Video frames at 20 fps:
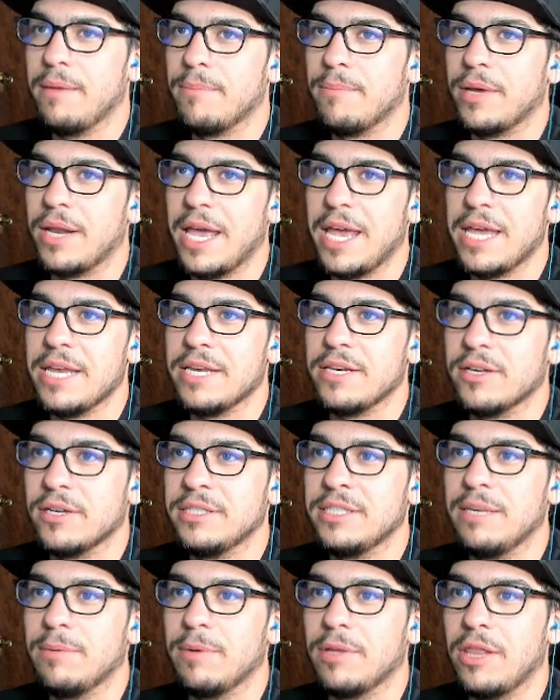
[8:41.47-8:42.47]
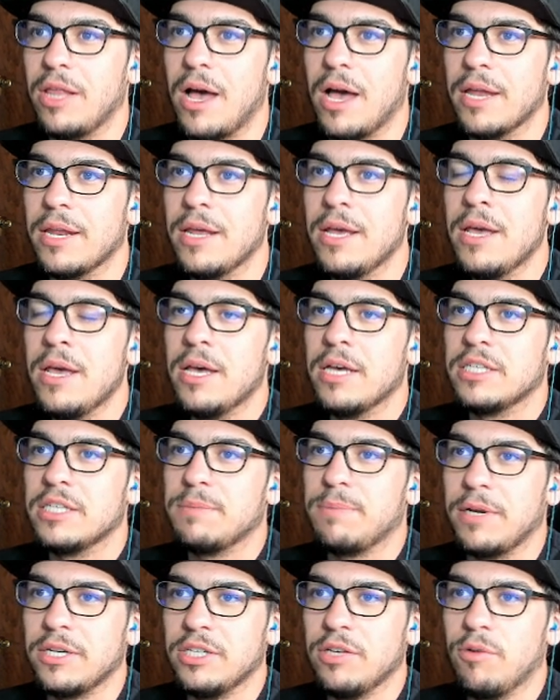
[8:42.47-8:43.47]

but 8 does seem a lot, especially